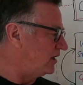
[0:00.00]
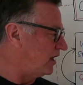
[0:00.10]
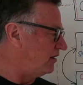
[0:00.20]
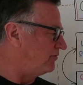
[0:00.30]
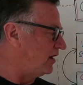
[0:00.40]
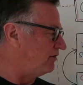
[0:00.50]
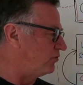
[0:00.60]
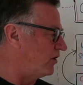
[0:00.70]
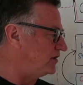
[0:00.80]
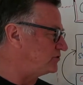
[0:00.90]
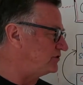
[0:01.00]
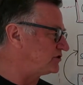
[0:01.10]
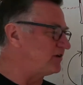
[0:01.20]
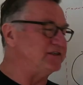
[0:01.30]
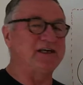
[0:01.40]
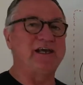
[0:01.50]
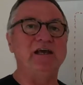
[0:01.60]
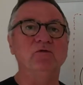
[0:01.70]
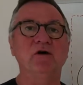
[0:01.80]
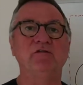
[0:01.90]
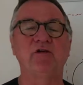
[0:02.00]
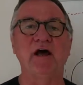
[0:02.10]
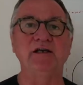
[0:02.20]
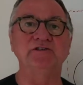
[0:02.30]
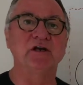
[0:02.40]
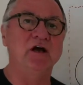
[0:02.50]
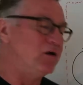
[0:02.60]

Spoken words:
of words which create a keyword phrase,